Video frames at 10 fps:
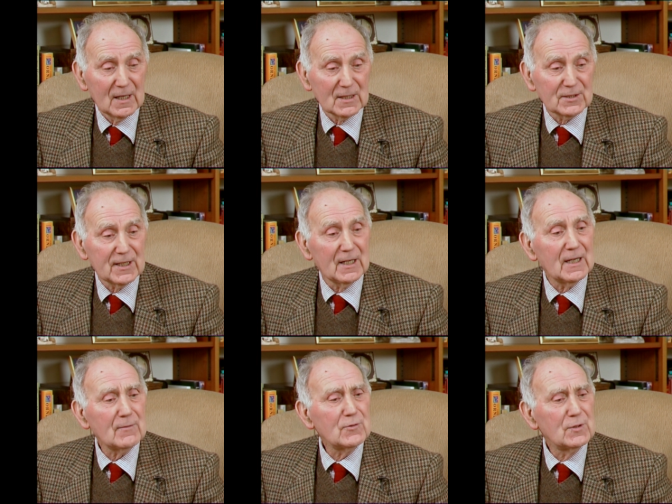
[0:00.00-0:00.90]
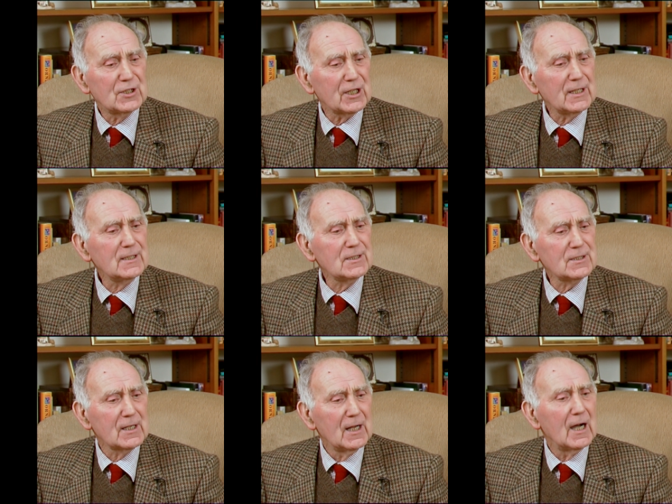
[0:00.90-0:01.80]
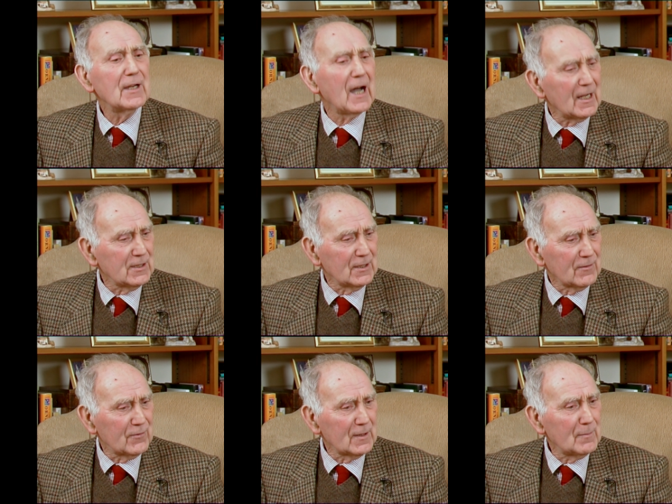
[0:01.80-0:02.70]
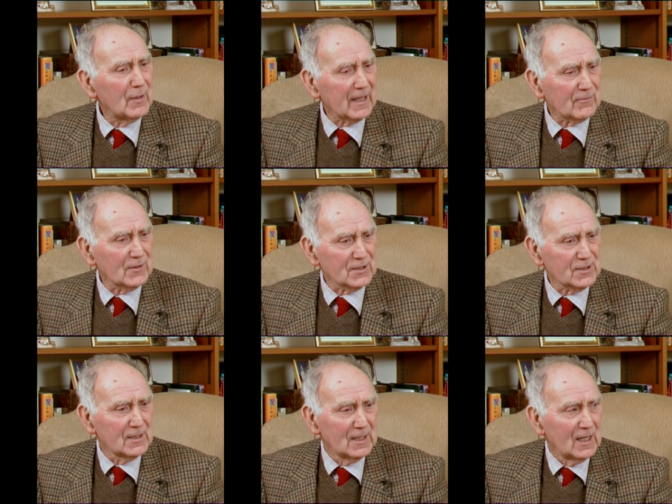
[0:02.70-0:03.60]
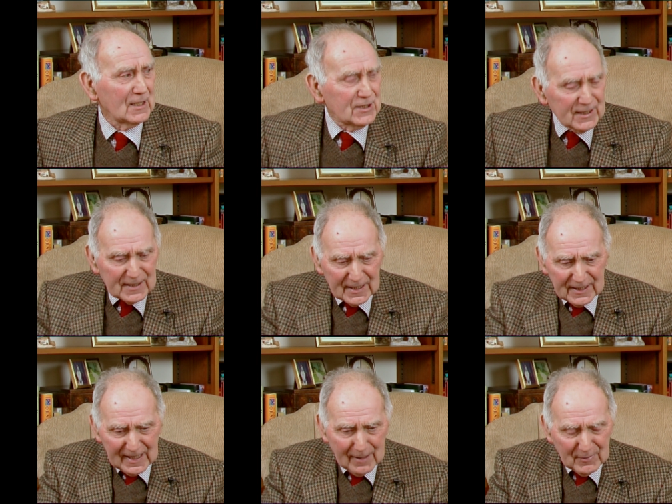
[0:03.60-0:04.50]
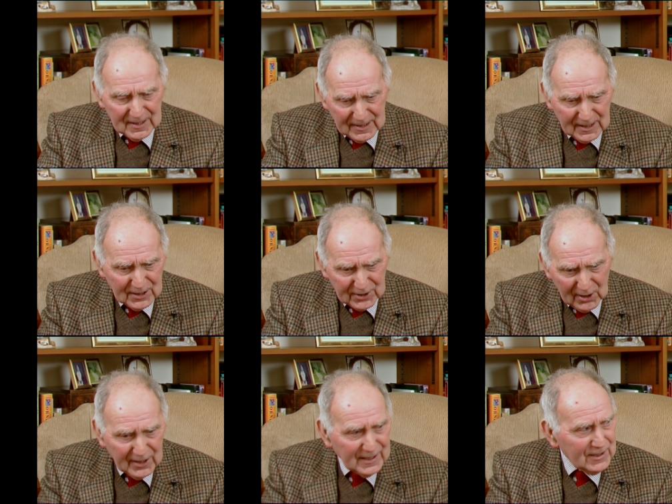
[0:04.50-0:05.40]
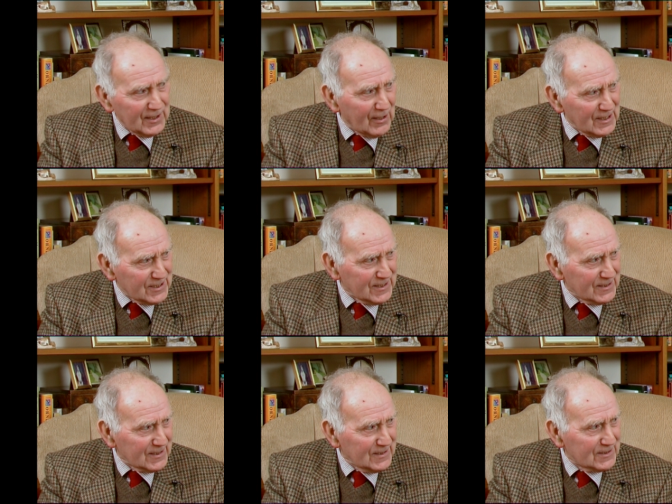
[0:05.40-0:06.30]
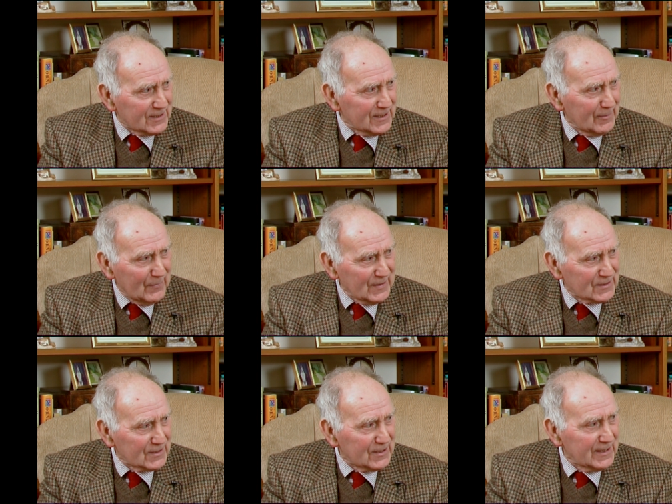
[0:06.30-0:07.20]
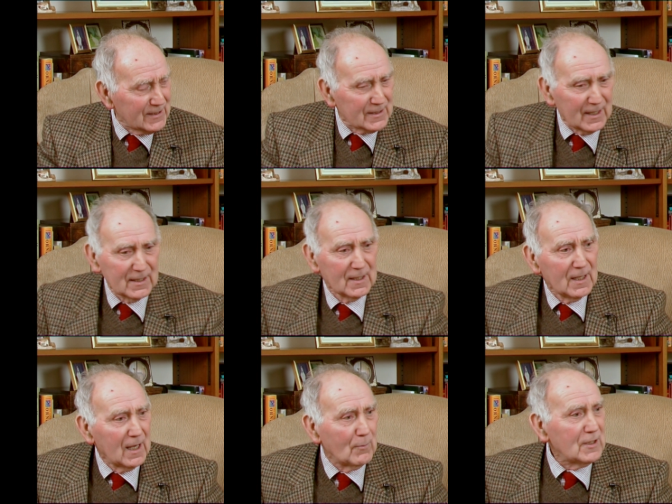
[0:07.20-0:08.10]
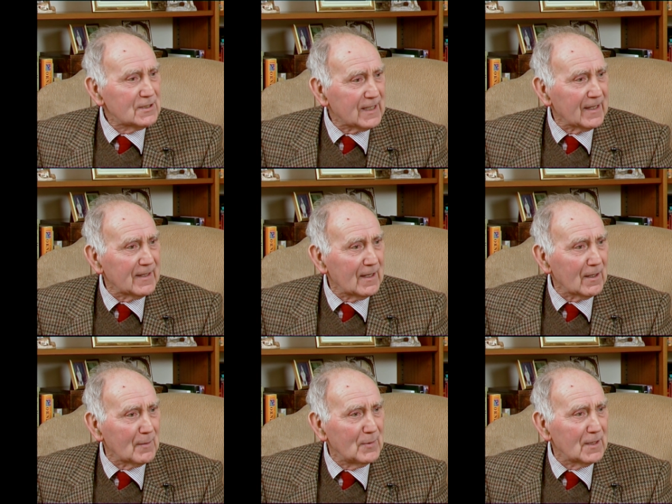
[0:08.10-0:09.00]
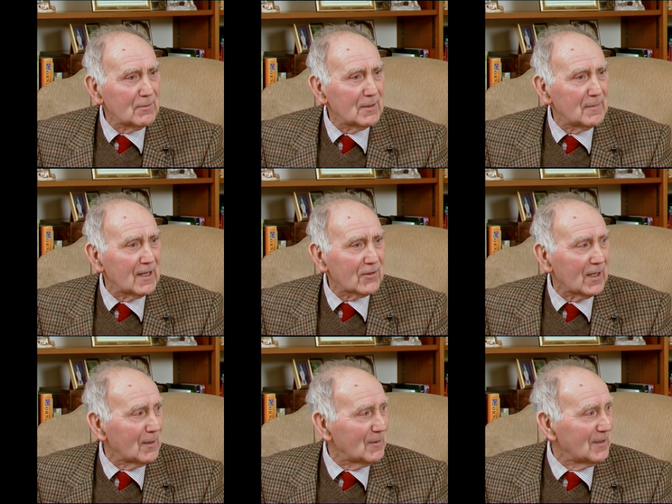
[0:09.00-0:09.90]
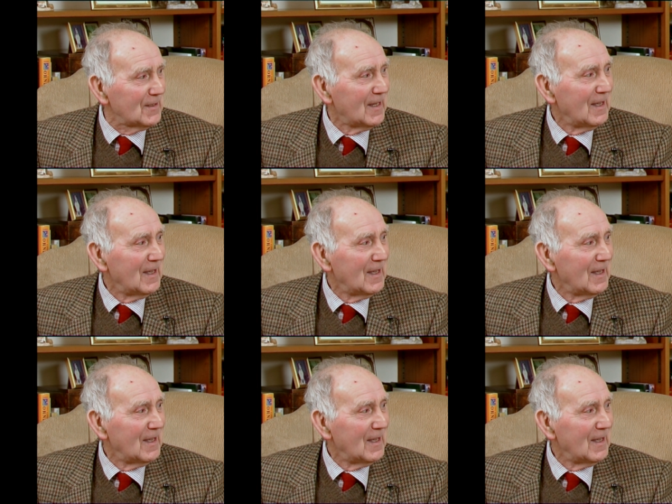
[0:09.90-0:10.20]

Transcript: And she loved cheese an onion for her breakfast, and she'd cut it up in little tiny dices, these bits of cheese and onion, and we'd stand there like a bird with a mouth open, and